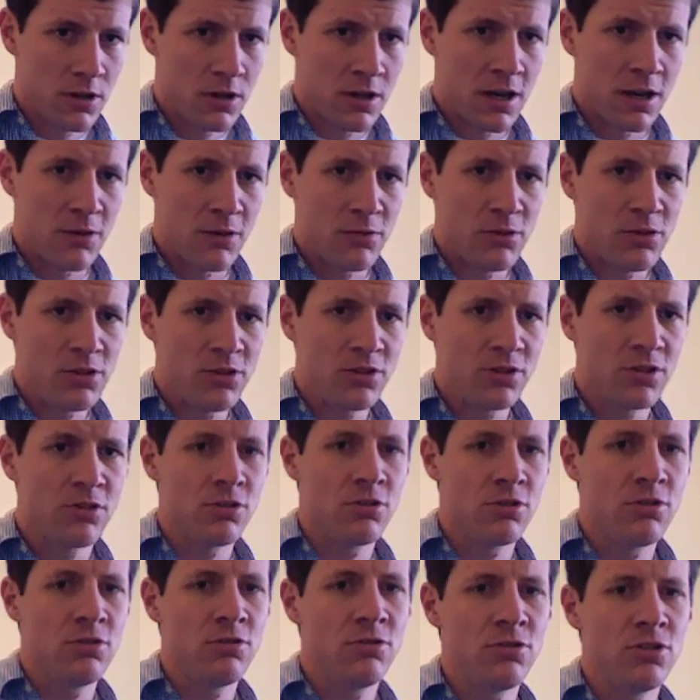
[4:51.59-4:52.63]
I was
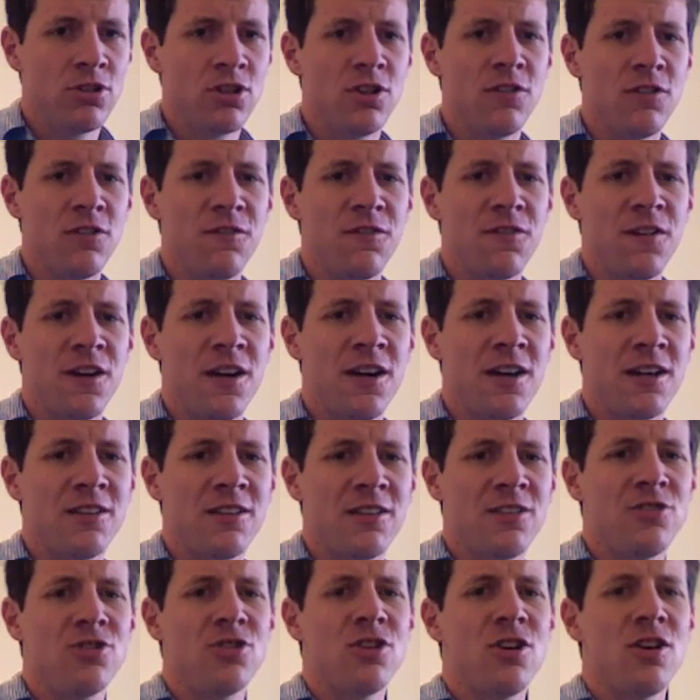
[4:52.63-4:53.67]
crew chief at
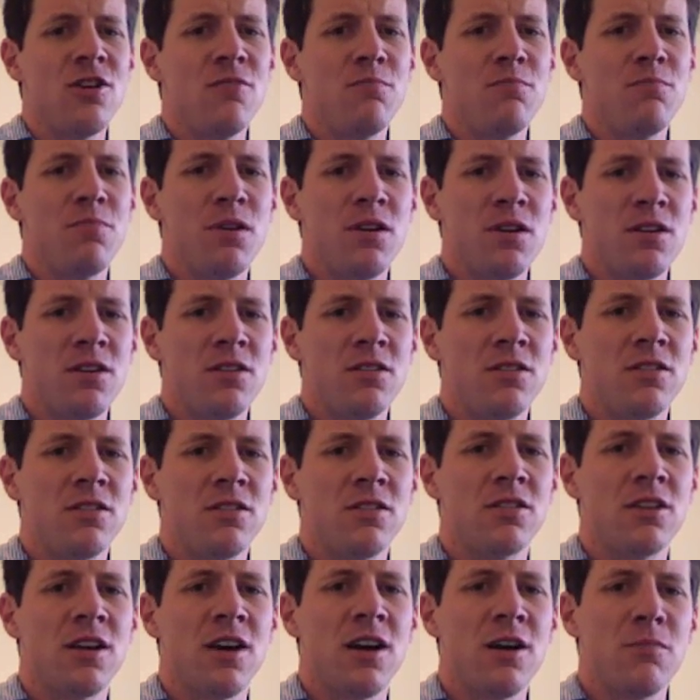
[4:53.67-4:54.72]
the jump
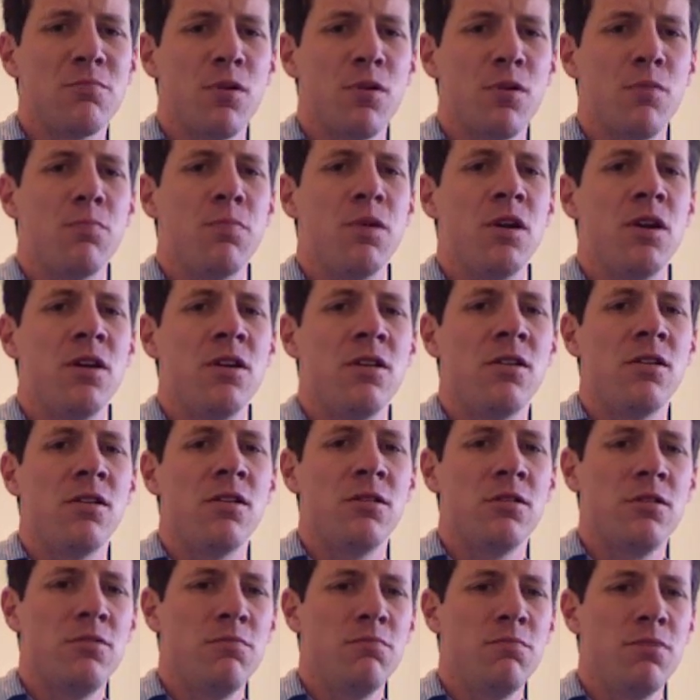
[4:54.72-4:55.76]
base. I
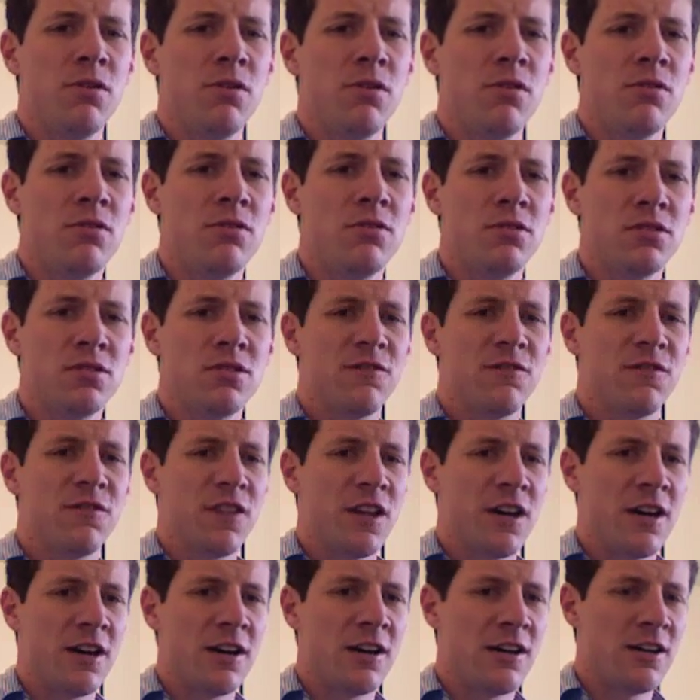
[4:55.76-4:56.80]
prepared the boys to
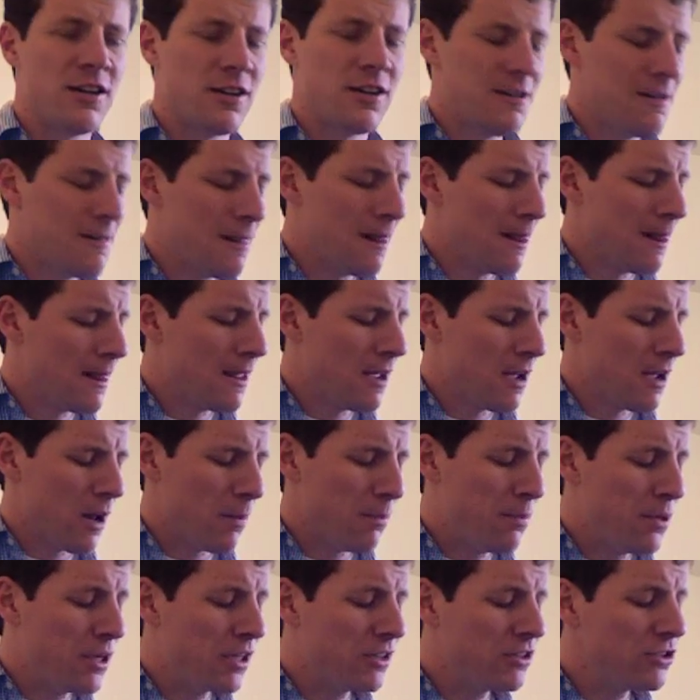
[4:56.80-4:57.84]
fly. I
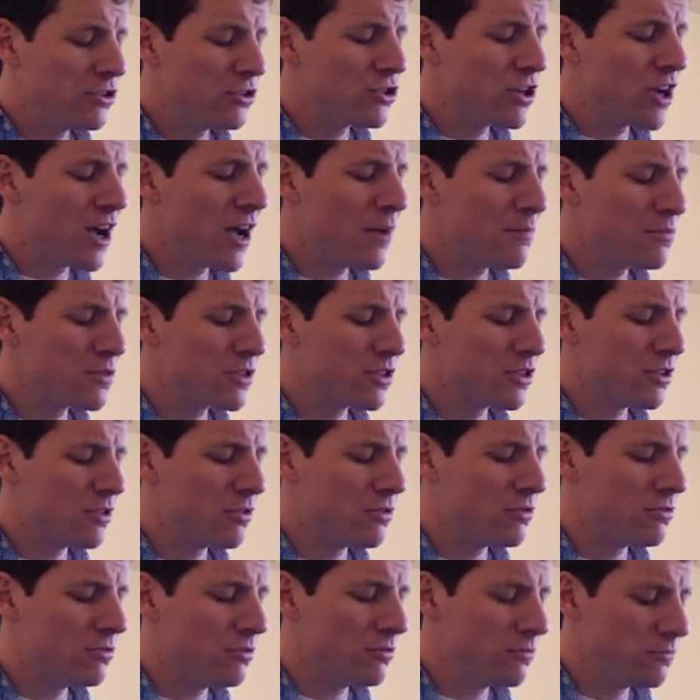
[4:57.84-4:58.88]
picked the drop
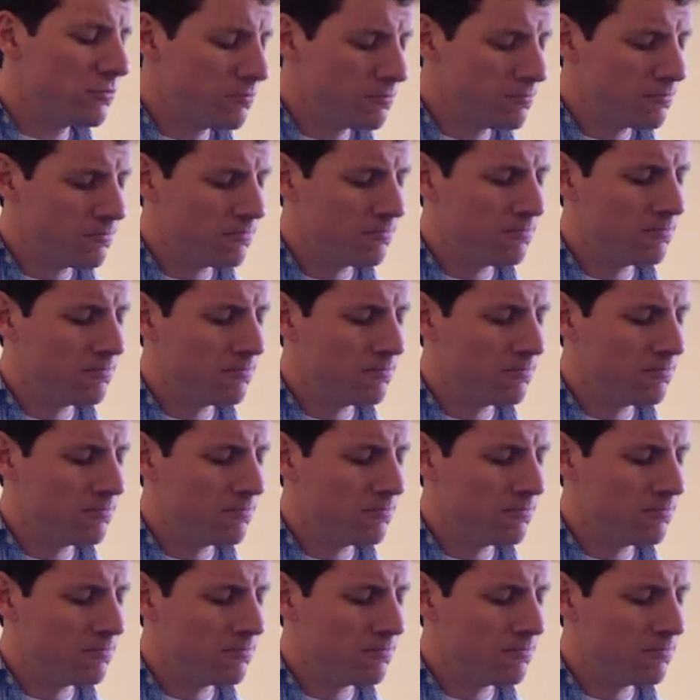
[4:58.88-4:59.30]
zone